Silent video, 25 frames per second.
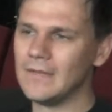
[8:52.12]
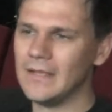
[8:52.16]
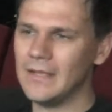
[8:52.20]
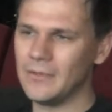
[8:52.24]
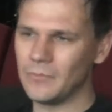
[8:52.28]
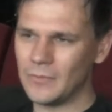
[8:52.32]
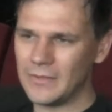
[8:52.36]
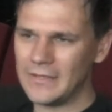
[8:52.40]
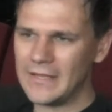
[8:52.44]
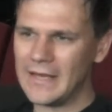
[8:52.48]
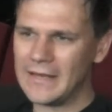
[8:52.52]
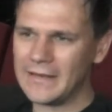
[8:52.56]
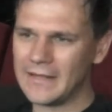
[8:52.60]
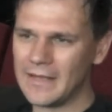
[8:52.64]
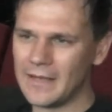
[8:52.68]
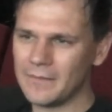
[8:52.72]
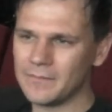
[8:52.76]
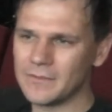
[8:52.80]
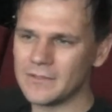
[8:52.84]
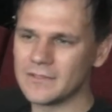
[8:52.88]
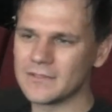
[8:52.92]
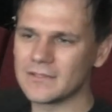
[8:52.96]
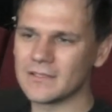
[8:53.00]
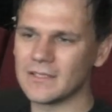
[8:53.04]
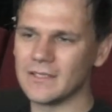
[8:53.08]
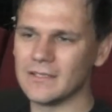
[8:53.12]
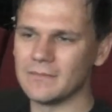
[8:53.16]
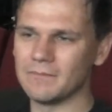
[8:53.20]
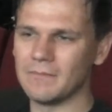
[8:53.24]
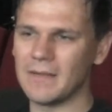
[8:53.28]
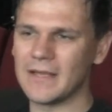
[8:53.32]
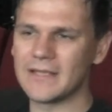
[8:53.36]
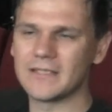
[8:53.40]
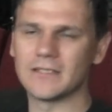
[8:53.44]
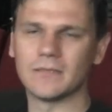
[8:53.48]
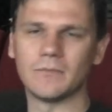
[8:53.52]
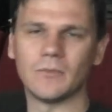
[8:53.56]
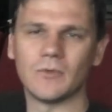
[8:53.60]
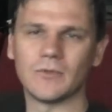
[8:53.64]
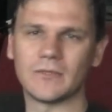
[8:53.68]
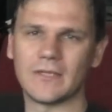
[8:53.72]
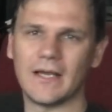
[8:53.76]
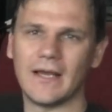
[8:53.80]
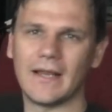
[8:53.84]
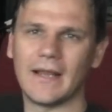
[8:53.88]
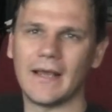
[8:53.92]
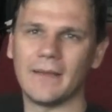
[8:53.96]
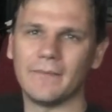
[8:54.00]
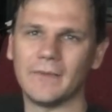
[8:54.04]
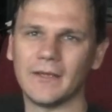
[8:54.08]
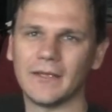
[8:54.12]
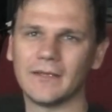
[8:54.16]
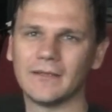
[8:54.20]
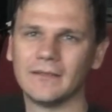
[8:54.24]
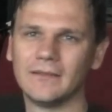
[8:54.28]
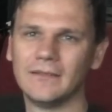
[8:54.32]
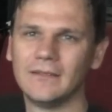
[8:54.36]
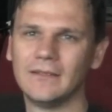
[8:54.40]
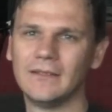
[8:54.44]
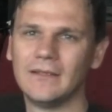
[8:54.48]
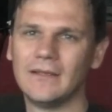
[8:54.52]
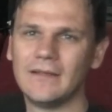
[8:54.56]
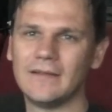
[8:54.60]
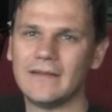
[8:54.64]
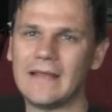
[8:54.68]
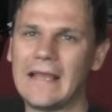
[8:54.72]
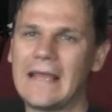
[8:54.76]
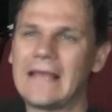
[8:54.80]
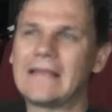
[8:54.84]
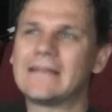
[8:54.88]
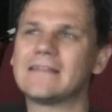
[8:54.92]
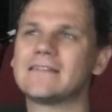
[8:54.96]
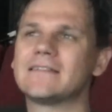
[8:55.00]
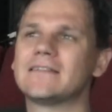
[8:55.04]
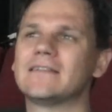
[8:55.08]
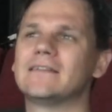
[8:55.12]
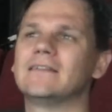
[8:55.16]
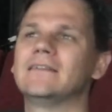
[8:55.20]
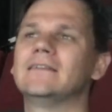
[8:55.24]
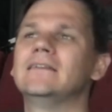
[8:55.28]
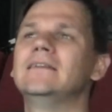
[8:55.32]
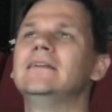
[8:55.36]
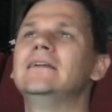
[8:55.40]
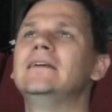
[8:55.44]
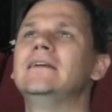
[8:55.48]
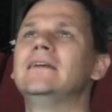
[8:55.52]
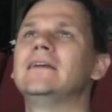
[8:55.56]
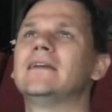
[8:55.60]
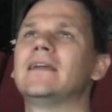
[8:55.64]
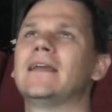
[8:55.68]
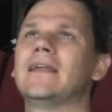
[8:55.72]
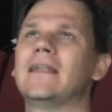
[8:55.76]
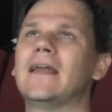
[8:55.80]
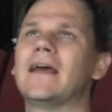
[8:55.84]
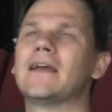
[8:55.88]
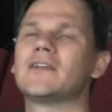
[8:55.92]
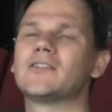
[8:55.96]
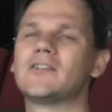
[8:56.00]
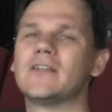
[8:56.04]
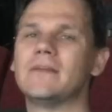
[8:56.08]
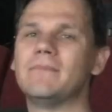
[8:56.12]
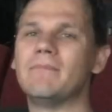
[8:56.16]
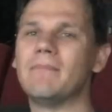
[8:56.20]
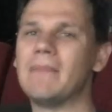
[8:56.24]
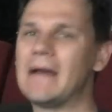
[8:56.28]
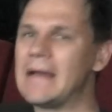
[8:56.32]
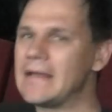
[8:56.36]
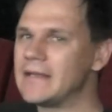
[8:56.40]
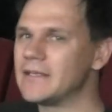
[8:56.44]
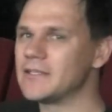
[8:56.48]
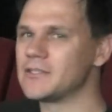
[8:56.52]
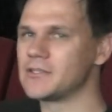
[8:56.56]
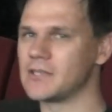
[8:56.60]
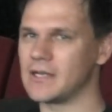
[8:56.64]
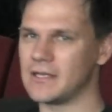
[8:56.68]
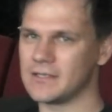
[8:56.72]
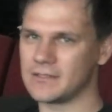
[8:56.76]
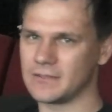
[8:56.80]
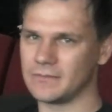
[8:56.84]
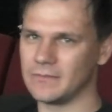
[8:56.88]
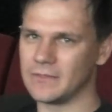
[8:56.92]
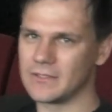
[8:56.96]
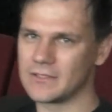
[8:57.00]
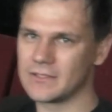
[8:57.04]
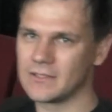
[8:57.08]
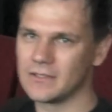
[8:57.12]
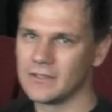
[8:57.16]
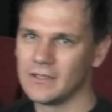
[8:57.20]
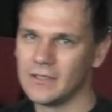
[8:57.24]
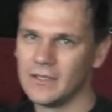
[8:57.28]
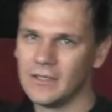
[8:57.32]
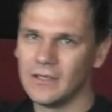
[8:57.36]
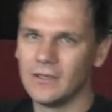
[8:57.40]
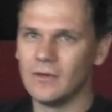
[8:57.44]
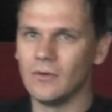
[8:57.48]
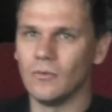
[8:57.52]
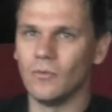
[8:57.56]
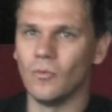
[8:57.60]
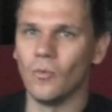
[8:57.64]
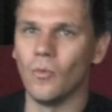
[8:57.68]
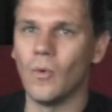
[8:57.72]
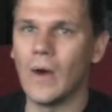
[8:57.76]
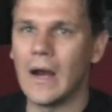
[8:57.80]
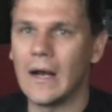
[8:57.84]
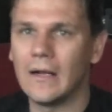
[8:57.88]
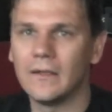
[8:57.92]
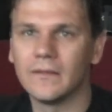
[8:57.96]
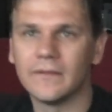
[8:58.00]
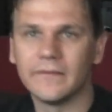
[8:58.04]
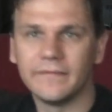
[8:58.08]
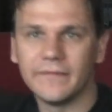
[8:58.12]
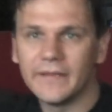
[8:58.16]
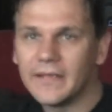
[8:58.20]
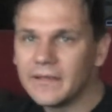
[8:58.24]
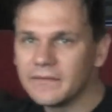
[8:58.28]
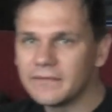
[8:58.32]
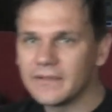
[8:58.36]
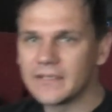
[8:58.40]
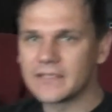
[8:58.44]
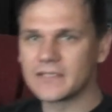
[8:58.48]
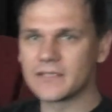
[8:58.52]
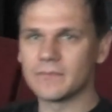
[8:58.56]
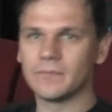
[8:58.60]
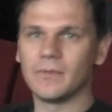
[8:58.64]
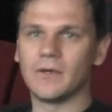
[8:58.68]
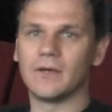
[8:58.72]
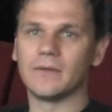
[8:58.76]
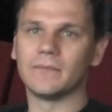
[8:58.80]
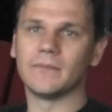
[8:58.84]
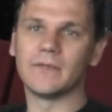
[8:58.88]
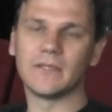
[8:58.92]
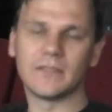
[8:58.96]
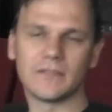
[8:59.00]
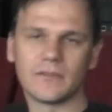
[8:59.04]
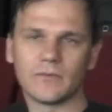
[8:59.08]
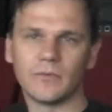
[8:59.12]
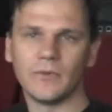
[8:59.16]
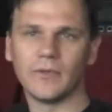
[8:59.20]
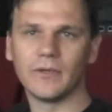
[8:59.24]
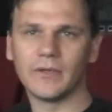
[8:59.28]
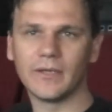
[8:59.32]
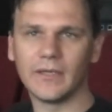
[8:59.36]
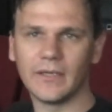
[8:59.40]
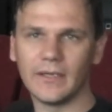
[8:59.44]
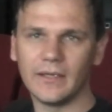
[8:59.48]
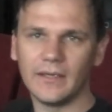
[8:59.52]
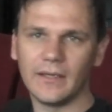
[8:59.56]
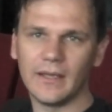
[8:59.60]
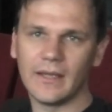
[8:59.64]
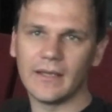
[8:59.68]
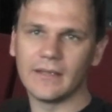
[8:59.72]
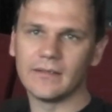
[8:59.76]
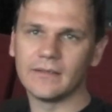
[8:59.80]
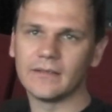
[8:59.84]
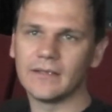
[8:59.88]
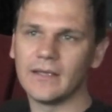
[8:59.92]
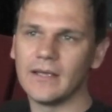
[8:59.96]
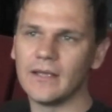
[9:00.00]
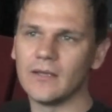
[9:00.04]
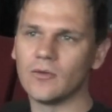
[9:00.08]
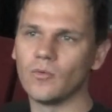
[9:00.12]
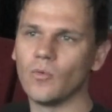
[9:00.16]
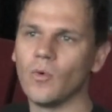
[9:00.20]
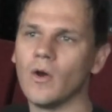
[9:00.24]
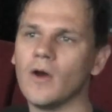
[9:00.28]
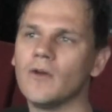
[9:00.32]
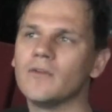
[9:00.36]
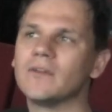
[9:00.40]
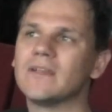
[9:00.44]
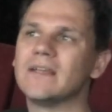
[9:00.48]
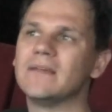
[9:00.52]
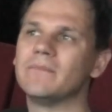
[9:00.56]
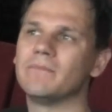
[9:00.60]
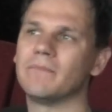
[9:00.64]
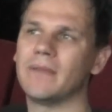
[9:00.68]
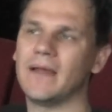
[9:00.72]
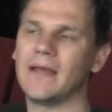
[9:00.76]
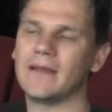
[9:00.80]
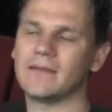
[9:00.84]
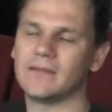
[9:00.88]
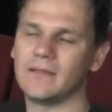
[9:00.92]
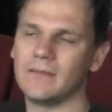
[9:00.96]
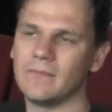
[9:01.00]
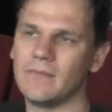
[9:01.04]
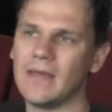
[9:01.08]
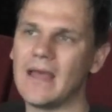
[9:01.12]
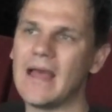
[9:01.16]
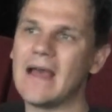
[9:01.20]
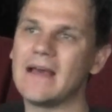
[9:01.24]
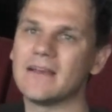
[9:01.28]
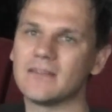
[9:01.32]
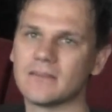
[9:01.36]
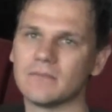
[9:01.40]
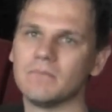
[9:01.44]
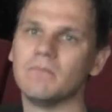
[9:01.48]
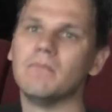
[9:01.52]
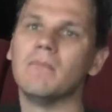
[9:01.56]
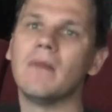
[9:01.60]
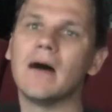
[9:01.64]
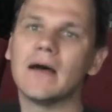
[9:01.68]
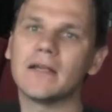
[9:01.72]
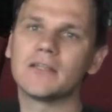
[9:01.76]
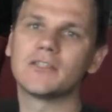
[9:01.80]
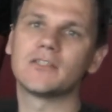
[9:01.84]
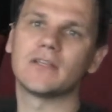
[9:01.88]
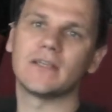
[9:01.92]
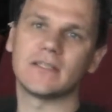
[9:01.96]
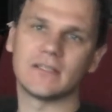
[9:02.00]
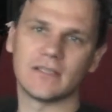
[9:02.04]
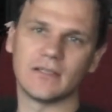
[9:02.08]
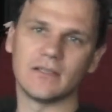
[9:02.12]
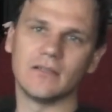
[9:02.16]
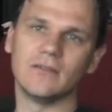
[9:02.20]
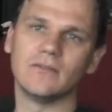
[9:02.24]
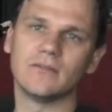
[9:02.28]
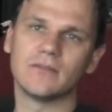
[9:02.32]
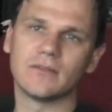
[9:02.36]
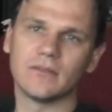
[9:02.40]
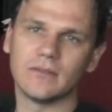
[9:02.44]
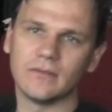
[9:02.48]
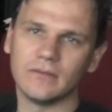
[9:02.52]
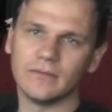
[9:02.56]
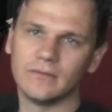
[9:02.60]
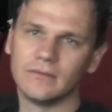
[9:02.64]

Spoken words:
And when that happens, it makes it more dynamic. The editor can actually make adjustments while the VFX department is working, and it won't impact them as much as it used to.